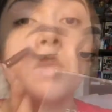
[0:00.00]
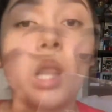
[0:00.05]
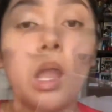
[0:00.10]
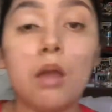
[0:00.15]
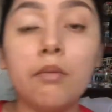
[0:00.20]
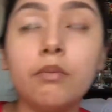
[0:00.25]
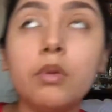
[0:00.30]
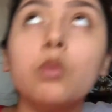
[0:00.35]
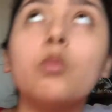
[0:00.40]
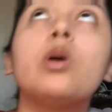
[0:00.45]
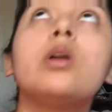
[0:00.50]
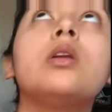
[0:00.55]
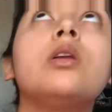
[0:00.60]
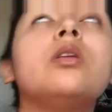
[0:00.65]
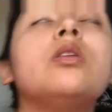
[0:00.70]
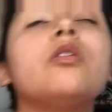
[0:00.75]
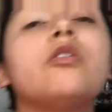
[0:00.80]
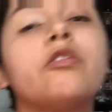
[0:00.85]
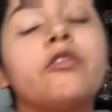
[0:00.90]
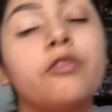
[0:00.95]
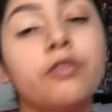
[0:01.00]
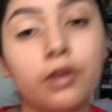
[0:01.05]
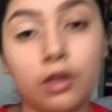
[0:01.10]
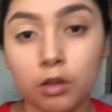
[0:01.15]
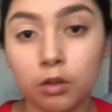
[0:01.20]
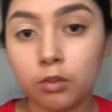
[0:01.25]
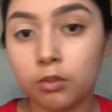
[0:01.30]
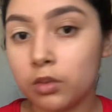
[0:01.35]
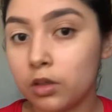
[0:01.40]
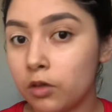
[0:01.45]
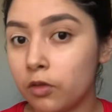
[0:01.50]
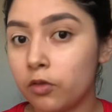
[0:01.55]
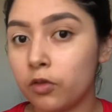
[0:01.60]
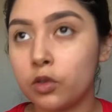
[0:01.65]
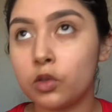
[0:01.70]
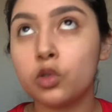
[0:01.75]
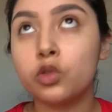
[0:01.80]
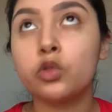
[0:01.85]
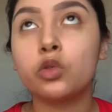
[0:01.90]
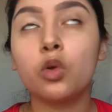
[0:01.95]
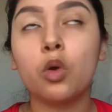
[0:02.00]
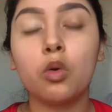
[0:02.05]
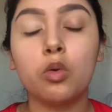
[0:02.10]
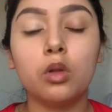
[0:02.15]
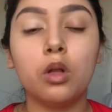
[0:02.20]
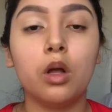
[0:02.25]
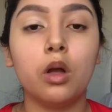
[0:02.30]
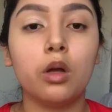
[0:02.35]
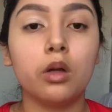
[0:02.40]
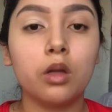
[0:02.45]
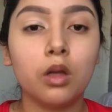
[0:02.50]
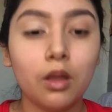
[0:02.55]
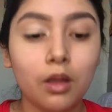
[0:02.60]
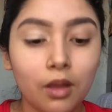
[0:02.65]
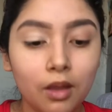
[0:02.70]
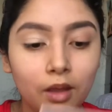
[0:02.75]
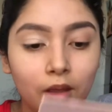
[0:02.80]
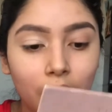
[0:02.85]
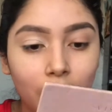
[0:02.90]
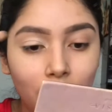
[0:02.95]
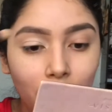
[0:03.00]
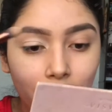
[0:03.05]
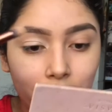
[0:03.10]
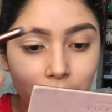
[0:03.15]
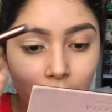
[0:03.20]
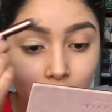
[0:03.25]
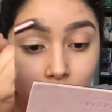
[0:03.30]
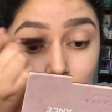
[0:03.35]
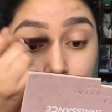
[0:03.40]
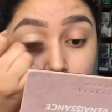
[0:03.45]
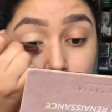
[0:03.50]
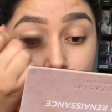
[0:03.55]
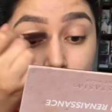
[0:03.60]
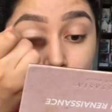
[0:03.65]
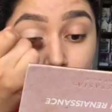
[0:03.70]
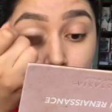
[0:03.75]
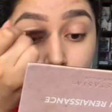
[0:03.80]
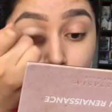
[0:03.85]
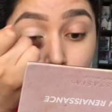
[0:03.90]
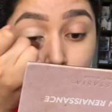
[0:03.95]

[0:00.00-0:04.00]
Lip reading: I've been wanting to film for so long. I've filmed some